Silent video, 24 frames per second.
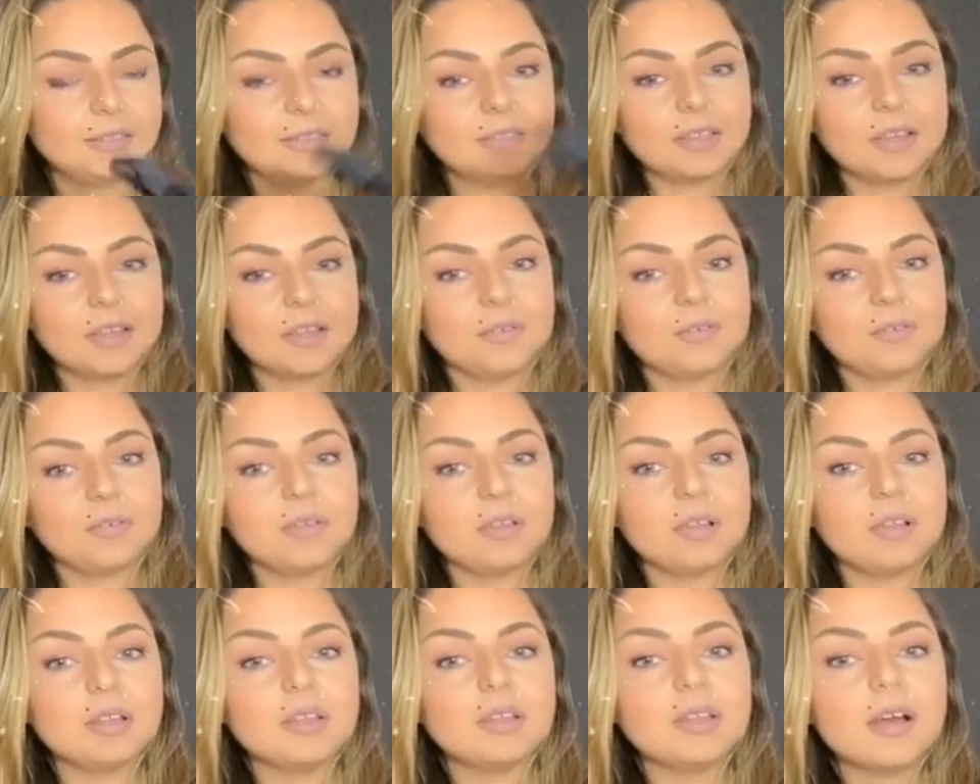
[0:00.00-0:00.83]
So,
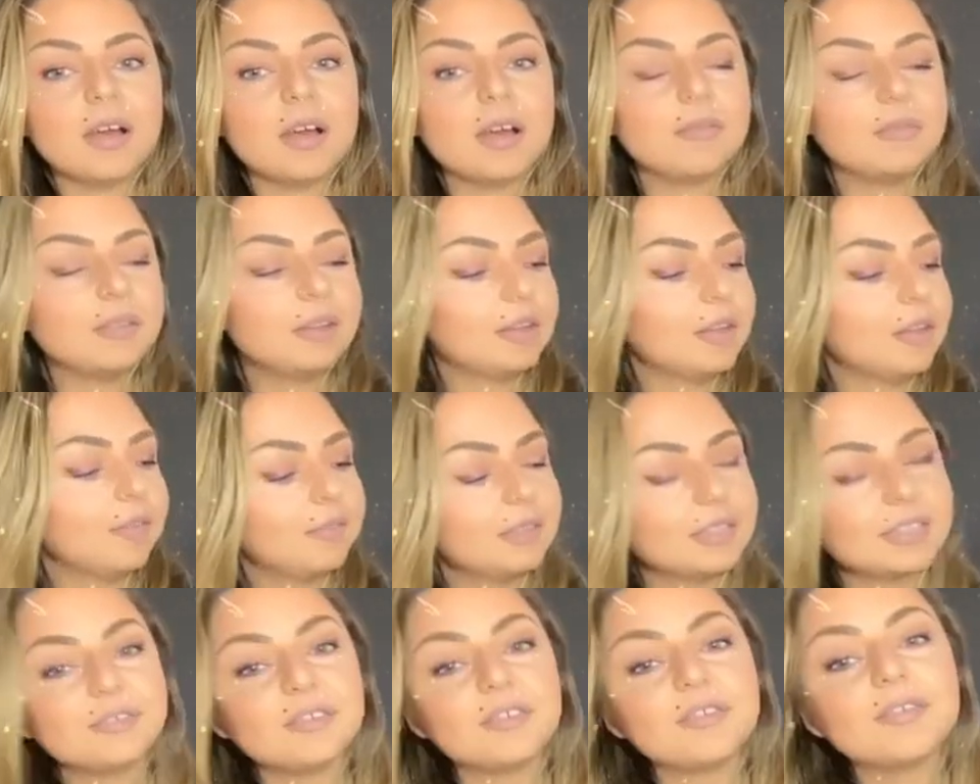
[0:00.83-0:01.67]
love
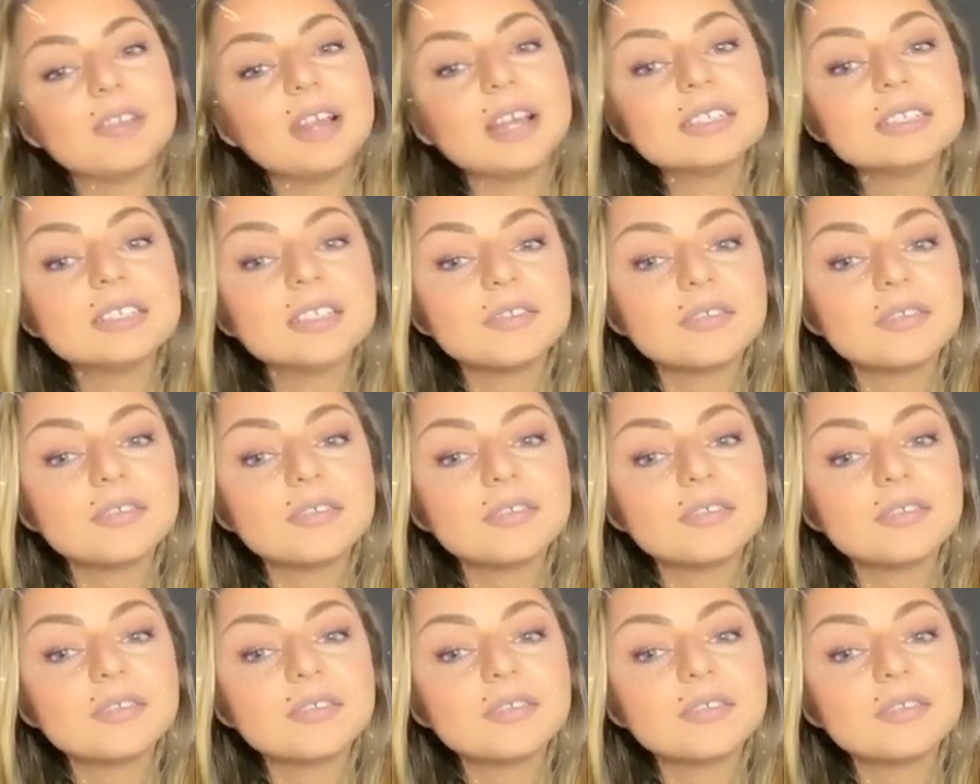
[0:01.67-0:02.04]
this reflector.